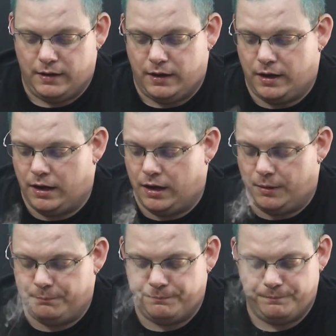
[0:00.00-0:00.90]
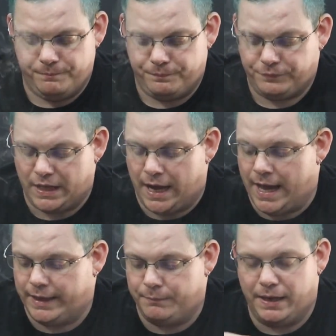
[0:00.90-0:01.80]

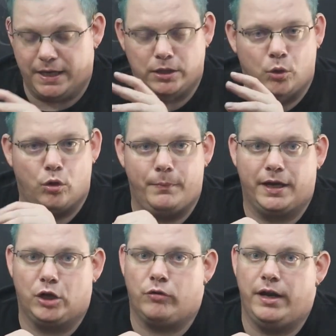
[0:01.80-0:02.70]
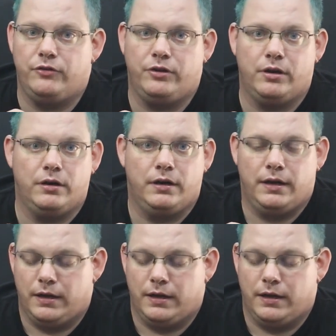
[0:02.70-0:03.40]
I could make it lower, make it crazier.